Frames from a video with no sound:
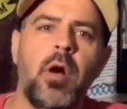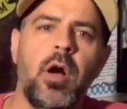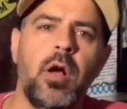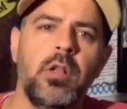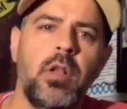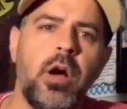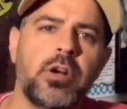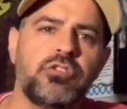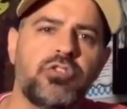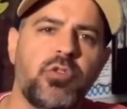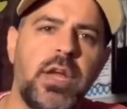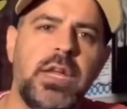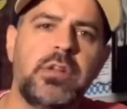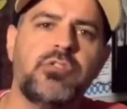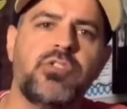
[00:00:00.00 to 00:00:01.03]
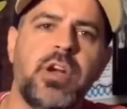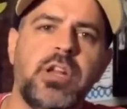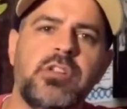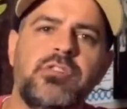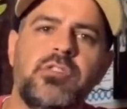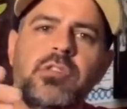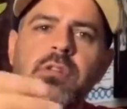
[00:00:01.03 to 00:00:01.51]
along a train,
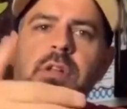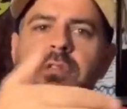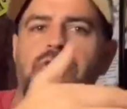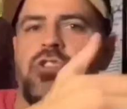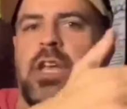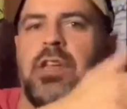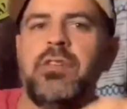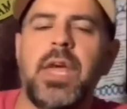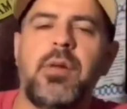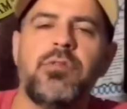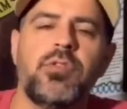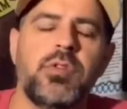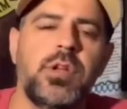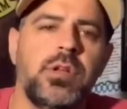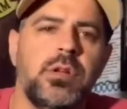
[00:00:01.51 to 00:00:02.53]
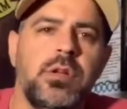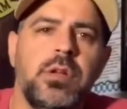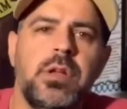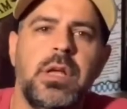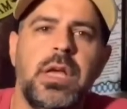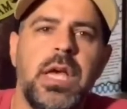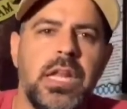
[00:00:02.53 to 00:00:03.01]
trying to chase after it.
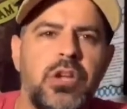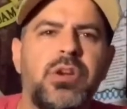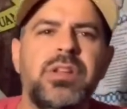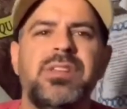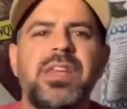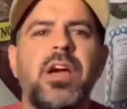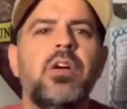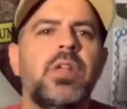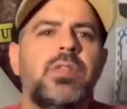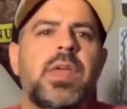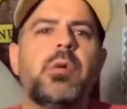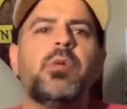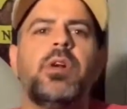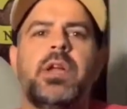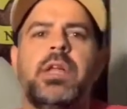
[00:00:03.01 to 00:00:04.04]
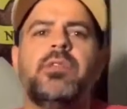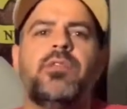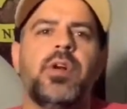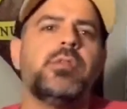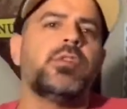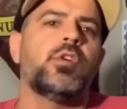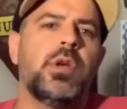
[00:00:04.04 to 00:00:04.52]
And you can tell that they were in
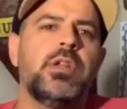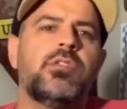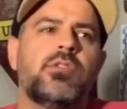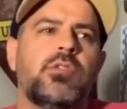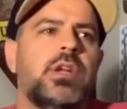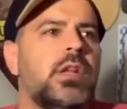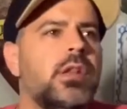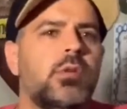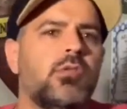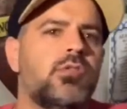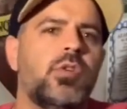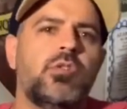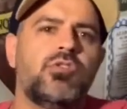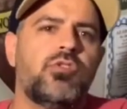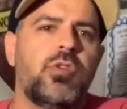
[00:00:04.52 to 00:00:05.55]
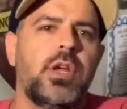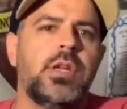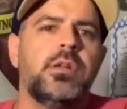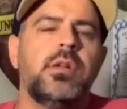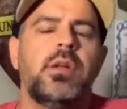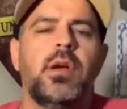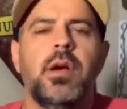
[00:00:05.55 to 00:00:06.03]
front of a green screen and there was no
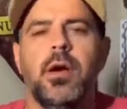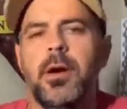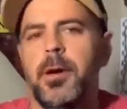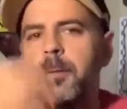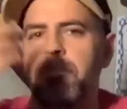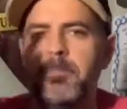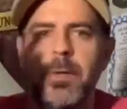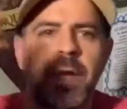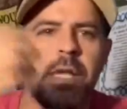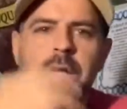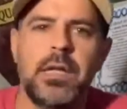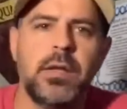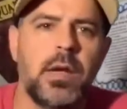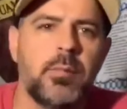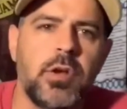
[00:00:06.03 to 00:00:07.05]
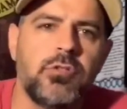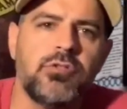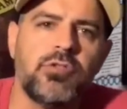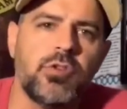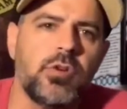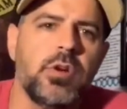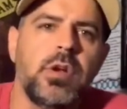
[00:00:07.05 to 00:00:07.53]
train. Again, I'm not
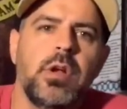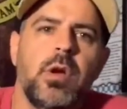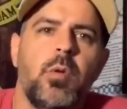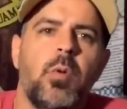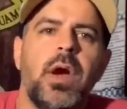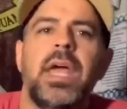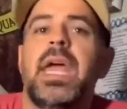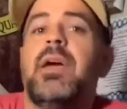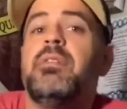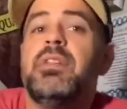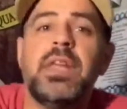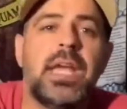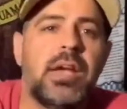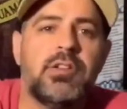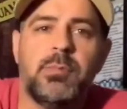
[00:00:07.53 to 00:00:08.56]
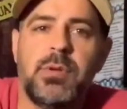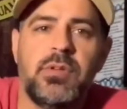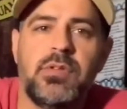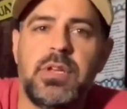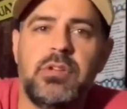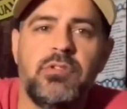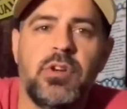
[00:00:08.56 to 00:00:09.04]
sure why everything has to be
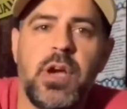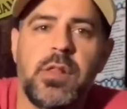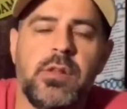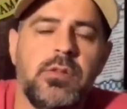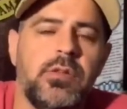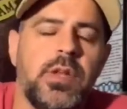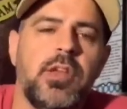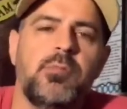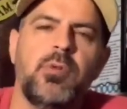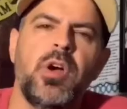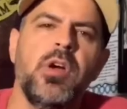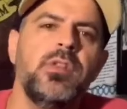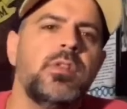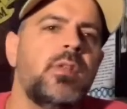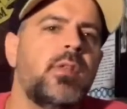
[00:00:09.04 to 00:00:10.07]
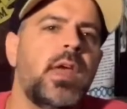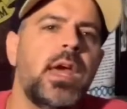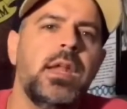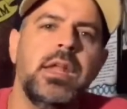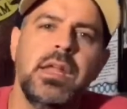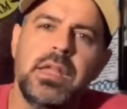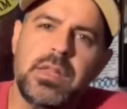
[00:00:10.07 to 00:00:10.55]
CGI these days. But other than
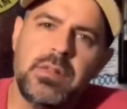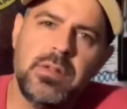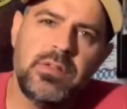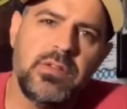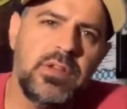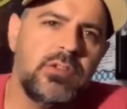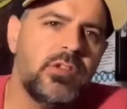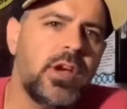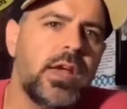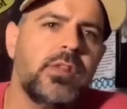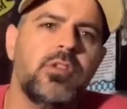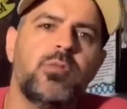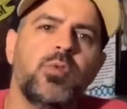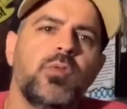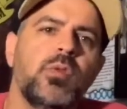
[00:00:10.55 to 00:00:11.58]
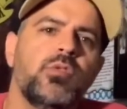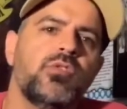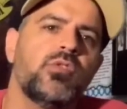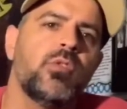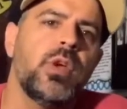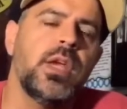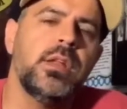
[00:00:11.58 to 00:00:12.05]
that, the CGI in this movie was
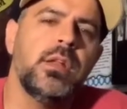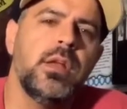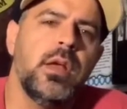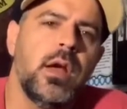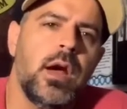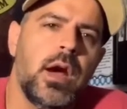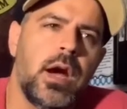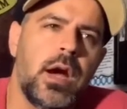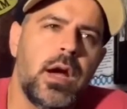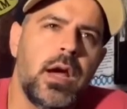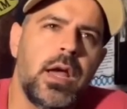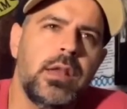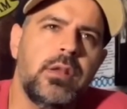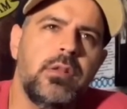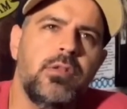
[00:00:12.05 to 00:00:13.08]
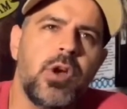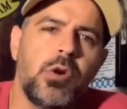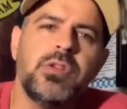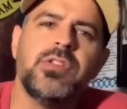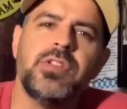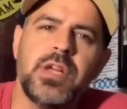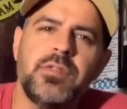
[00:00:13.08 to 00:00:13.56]
great. I
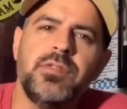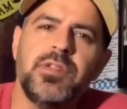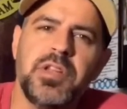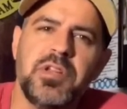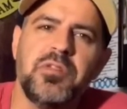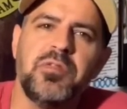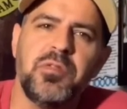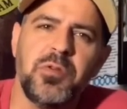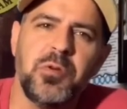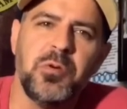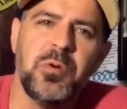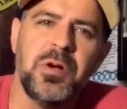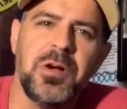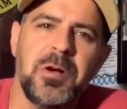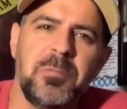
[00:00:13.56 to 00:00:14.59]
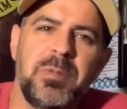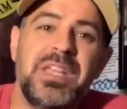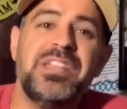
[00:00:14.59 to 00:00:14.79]
noticed definitely a few